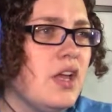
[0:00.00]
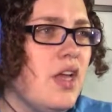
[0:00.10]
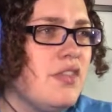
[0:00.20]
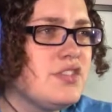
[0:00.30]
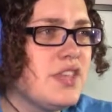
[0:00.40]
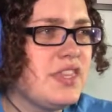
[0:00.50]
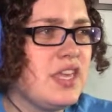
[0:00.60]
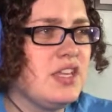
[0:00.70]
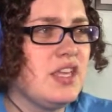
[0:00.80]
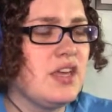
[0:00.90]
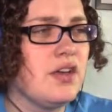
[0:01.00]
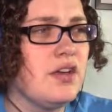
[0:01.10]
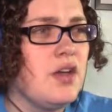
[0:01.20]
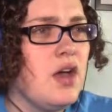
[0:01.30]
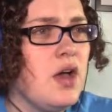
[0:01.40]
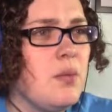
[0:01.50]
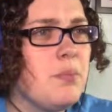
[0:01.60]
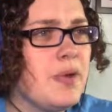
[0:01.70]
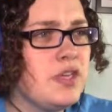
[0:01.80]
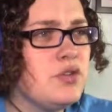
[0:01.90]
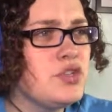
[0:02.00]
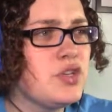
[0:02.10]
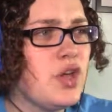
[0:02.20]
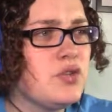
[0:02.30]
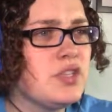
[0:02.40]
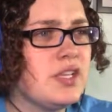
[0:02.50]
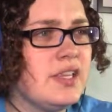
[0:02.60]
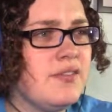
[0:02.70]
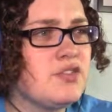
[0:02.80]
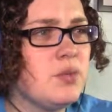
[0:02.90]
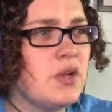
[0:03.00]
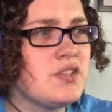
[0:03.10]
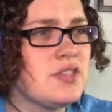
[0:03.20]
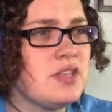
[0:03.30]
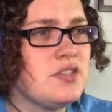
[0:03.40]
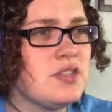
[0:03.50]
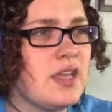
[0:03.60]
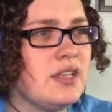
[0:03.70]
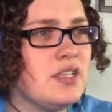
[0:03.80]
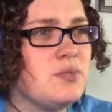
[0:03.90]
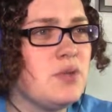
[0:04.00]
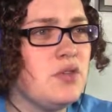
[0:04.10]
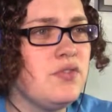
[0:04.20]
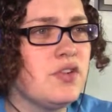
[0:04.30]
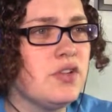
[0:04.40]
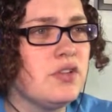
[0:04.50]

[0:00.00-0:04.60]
There's nothing in here, but you should go to the cliff to watch sunset. It's beautiful.